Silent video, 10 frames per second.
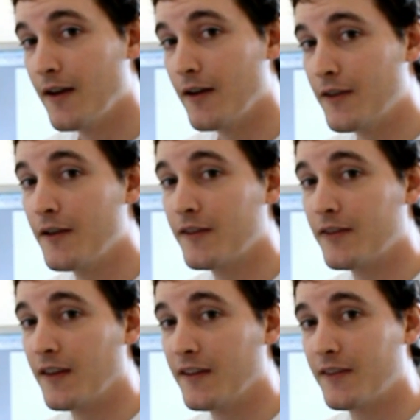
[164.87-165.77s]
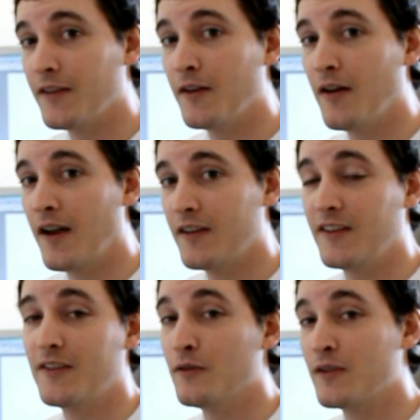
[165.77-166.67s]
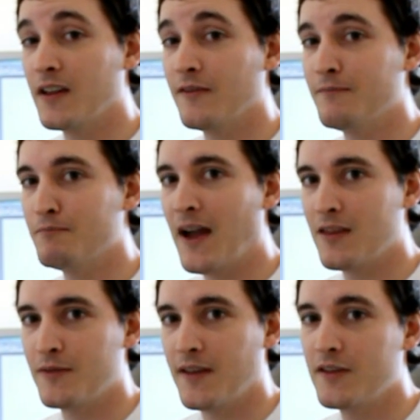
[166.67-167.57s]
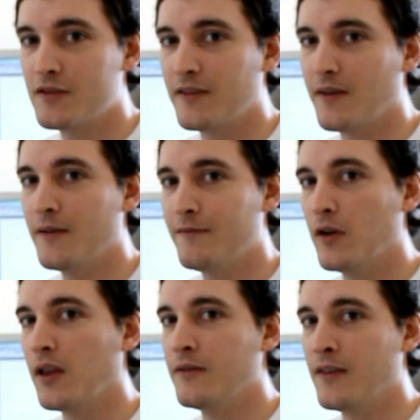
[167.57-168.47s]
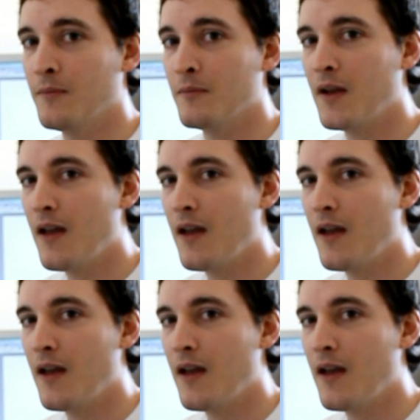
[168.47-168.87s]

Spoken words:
Those are things that I actually saw kind of had potential, so I followed them,